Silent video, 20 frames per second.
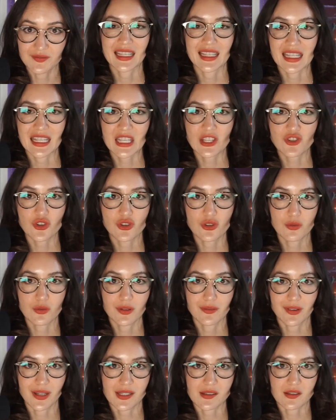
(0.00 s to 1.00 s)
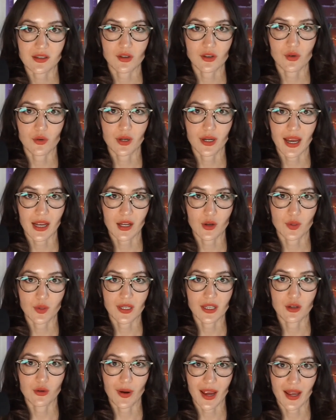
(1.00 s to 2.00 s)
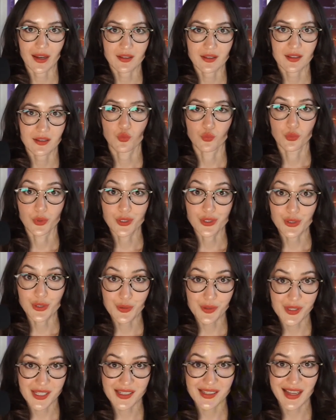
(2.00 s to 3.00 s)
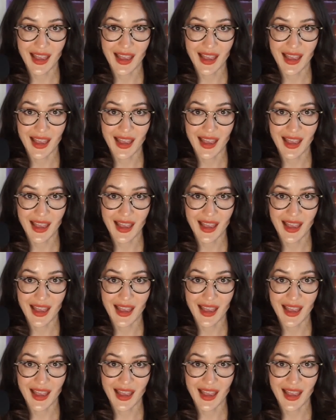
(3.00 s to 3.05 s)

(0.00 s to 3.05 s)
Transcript: Each new investor or equity grant reduces